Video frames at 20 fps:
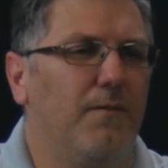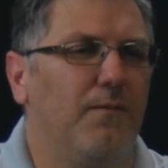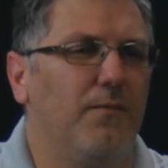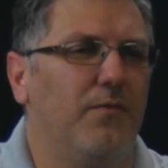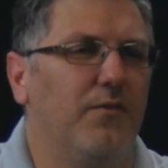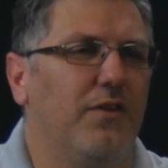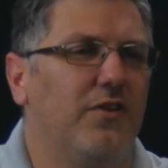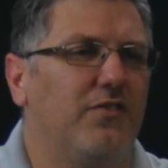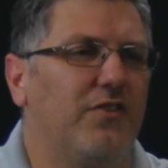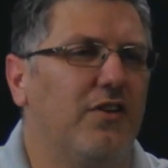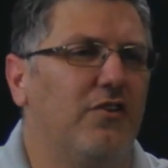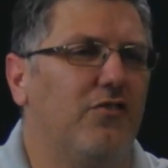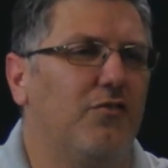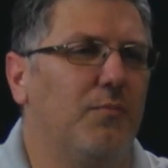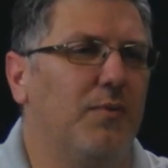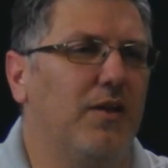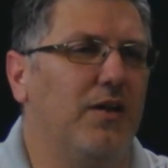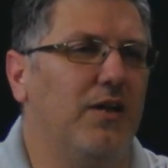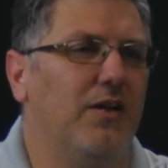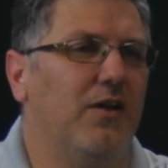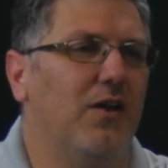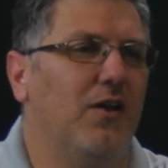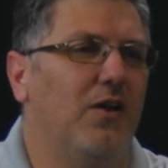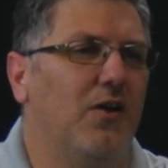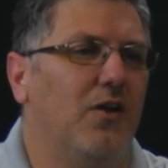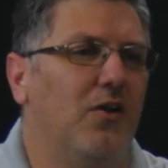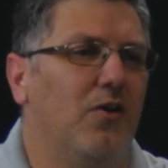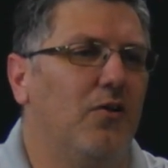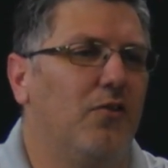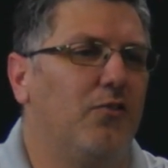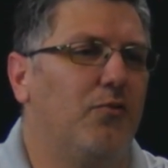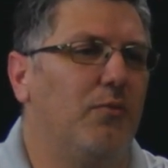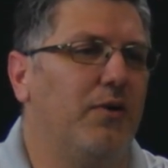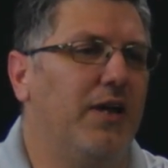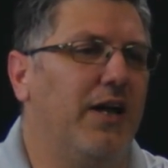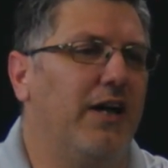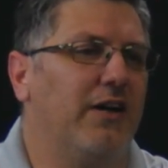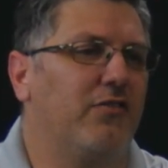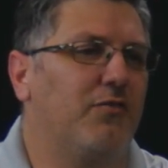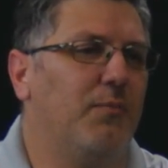This gives me
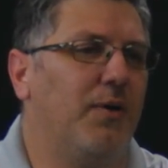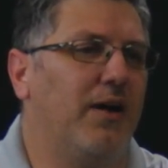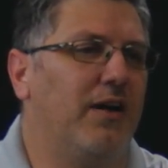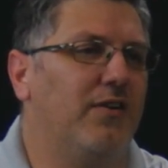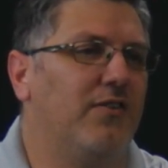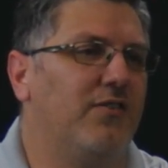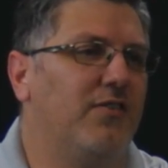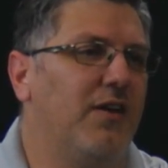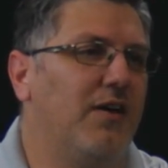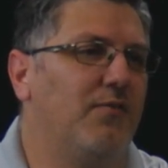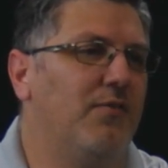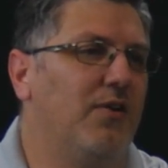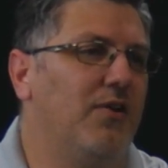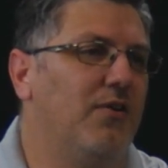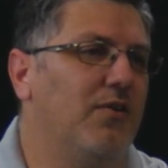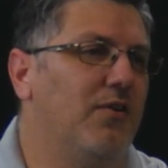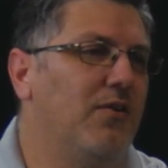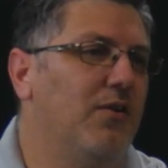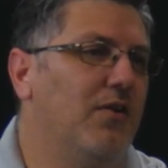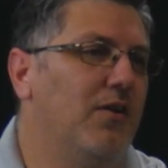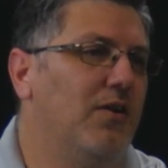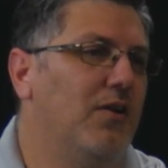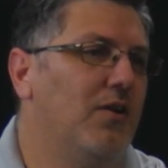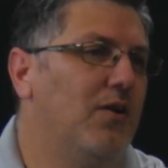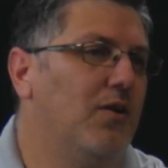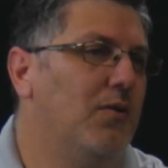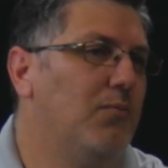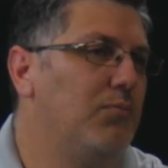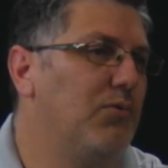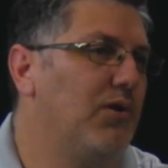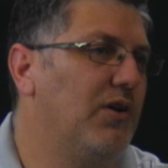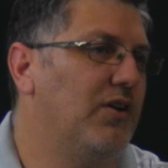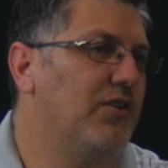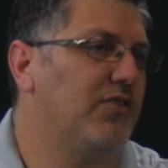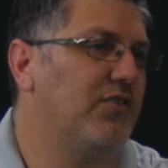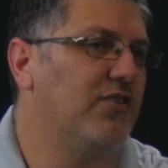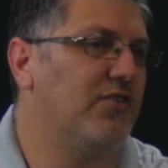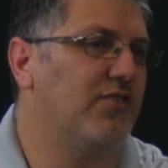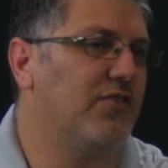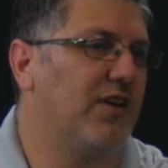3x minus 7, plus
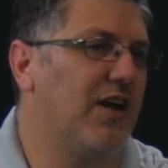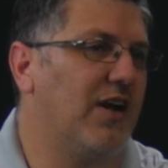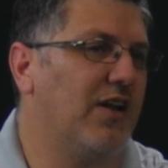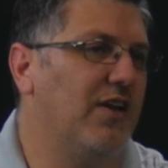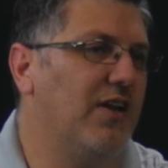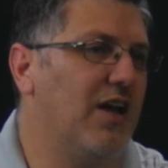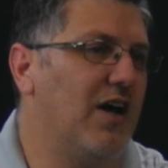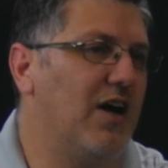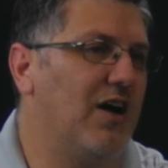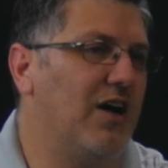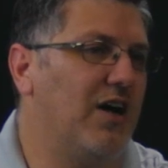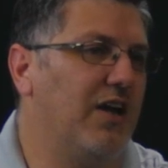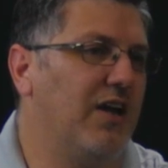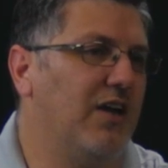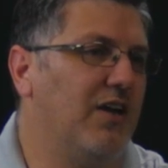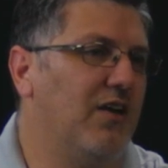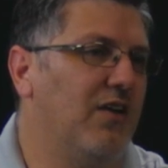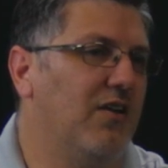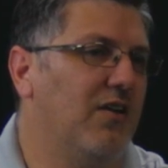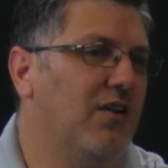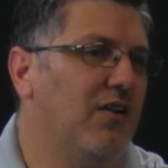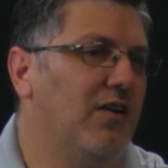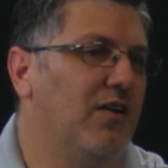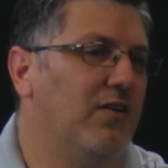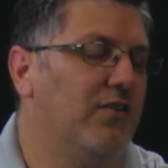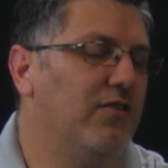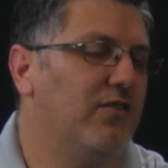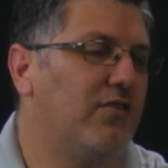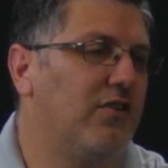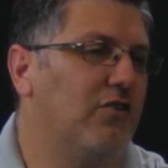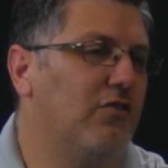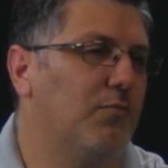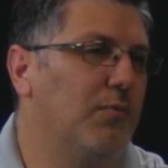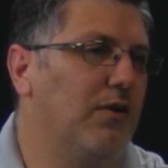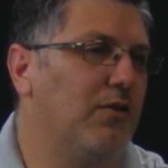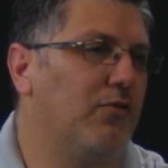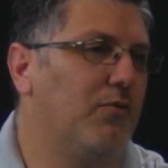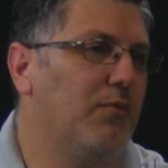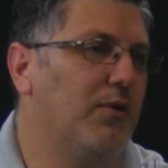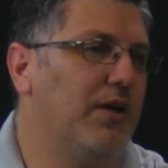this has got a 9. This gives me
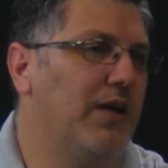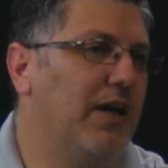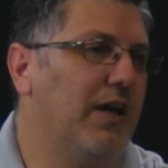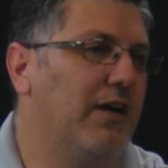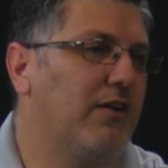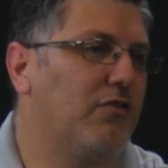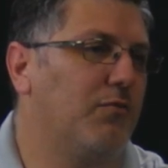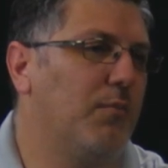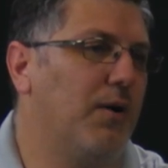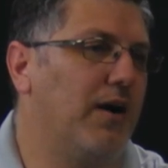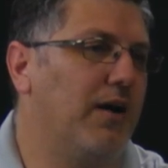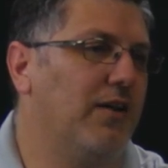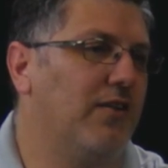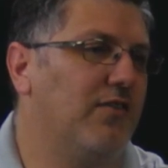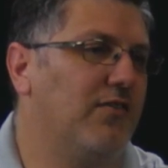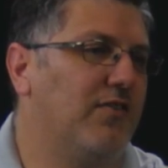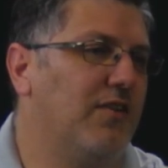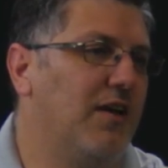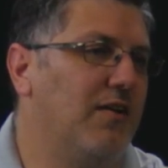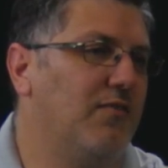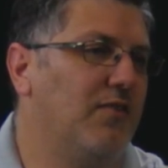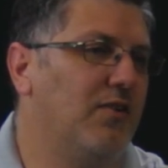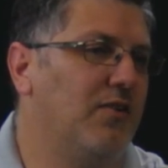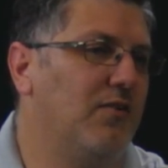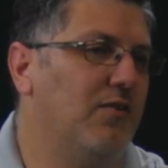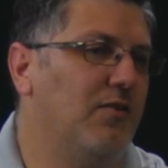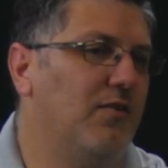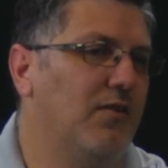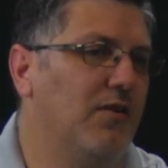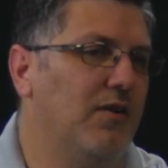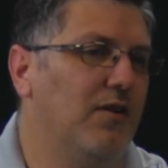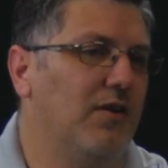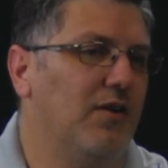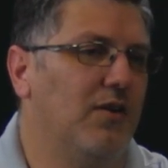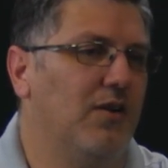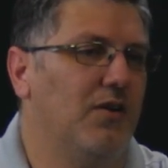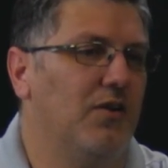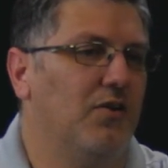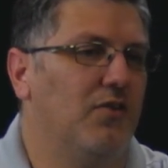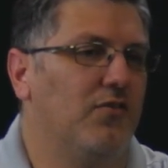3x minus 7.
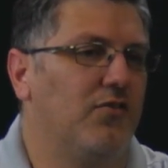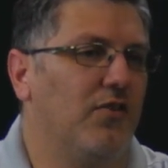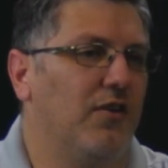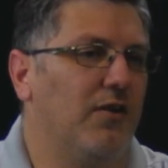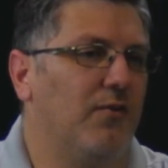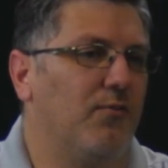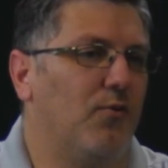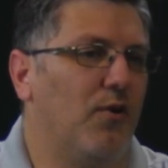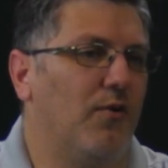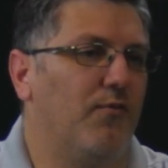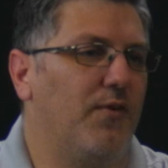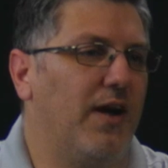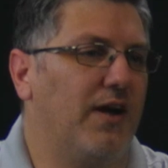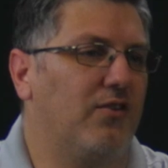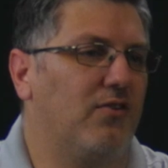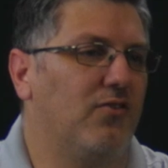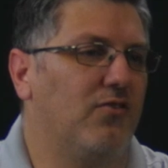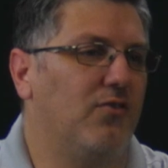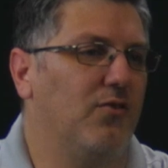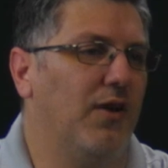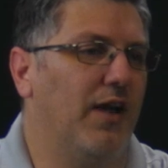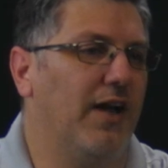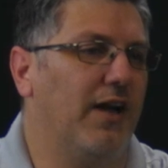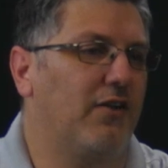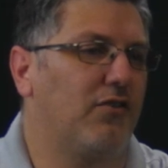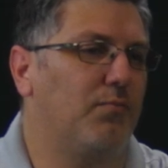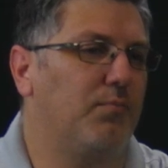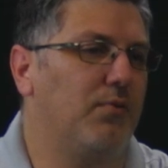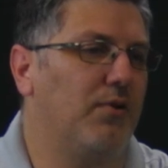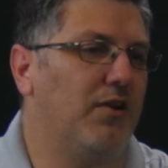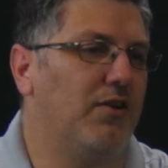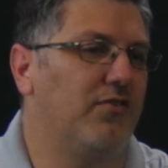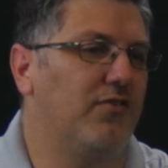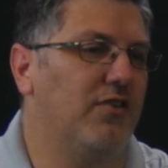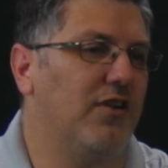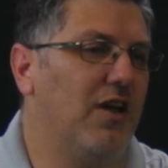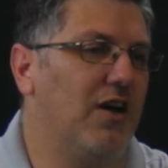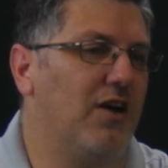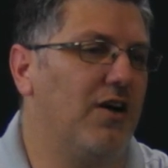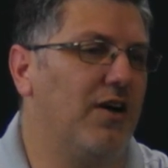So therefore it factors to x plus
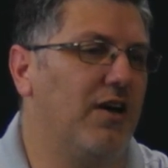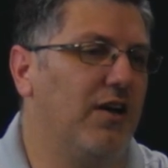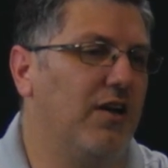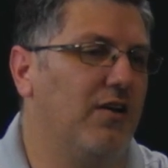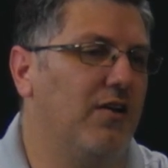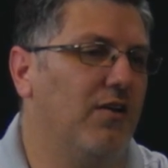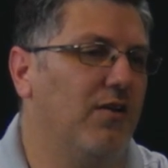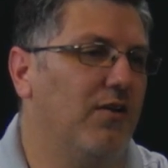9